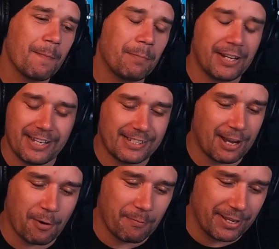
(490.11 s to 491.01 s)
please
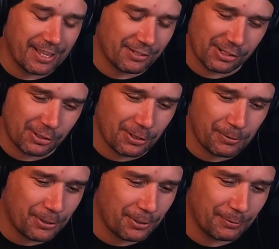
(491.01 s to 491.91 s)
tell me there's a Choo
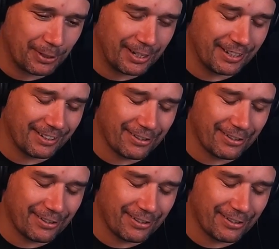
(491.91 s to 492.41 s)
Choo in it.